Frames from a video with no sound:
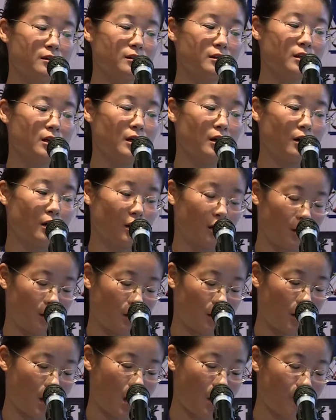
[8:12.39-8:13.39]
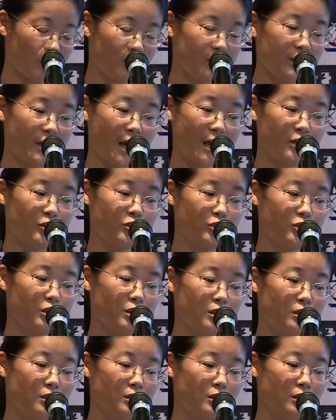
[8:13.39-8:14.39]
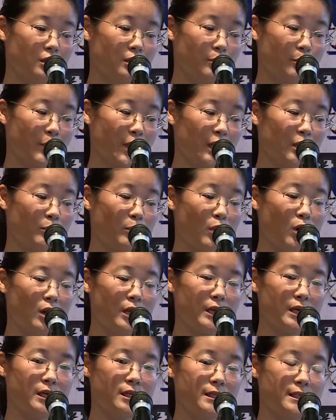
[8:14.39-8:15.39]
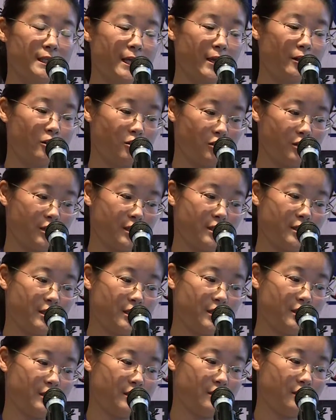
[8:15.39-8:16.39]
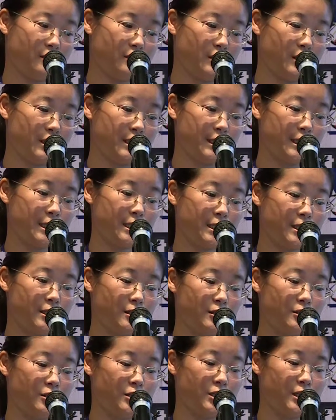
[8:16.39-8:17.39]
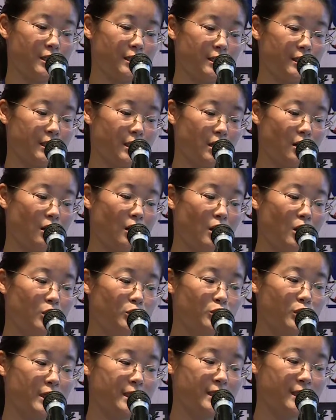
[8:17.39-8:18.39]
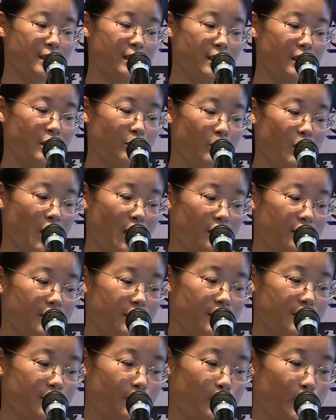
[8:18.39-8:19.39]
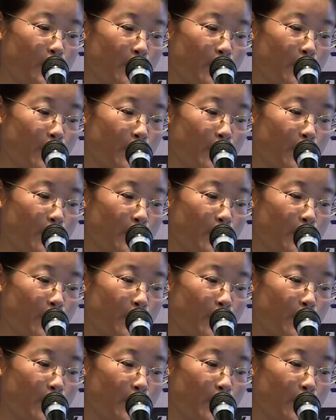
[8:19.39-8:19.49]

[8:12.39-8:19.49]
the carbon nitrogen metabolic status existed in the transgenic plants.